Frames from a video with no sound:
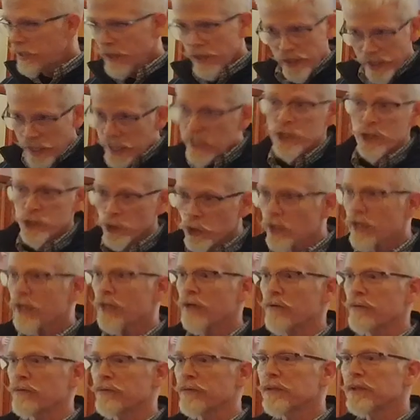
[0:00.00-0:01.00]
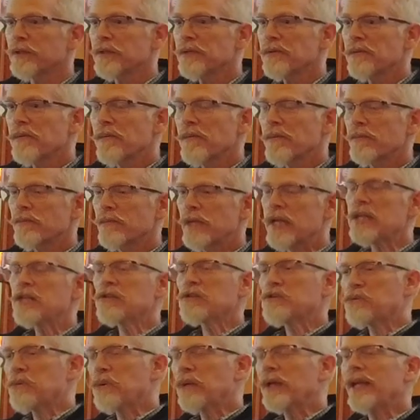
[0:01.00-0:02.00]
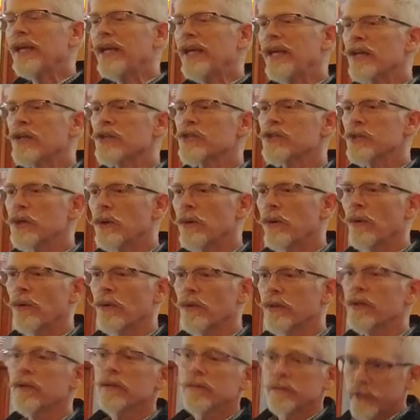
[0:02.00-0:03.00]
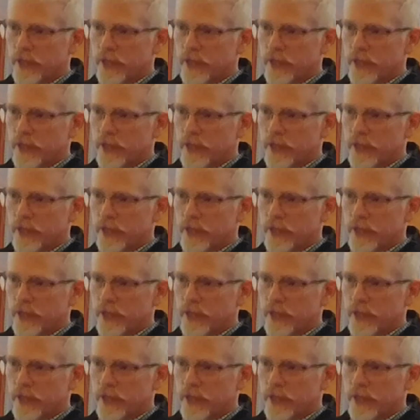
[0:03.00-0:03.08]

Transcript: He should have. But he's 20 years old